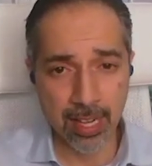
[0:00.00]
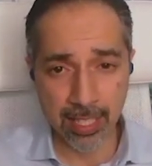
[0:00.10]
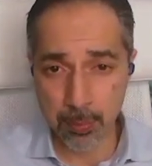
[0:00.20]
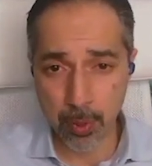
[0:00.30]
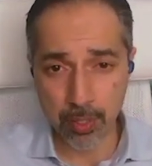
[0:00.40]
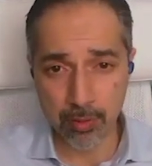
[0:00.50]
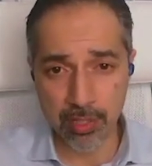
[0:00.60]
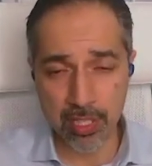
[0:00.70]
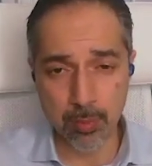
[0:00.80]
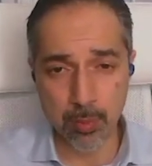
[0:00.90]
And that's part of the
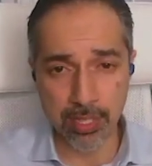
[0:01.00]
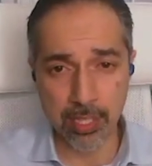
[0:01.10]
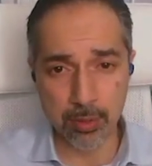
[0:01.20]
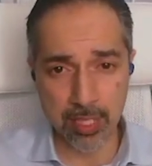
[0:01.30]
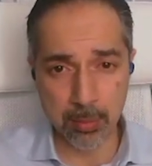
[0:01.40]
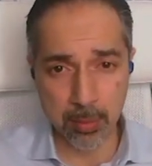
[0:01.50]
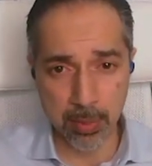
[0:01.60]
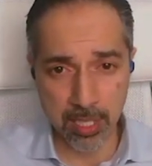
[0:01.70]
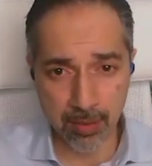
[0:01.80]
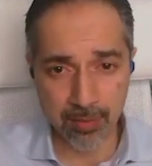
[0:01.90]
reason why they don't seem to
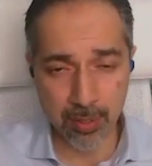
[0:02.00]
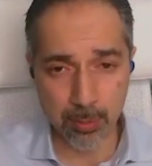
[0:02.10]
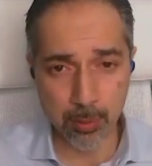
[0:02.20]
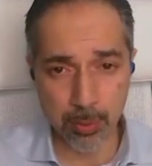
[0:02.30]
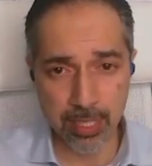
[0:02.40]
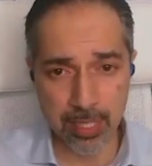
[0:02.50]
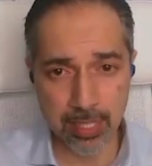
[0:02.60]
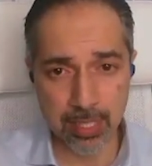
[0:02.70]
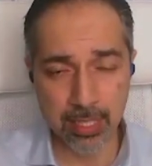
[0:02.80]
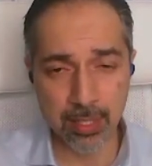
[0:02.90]
be comfortable with
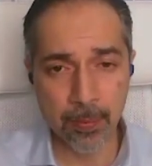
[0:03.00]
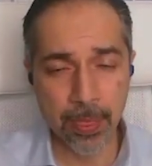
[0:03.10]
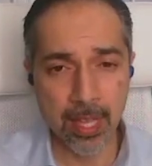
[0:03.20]
this deal.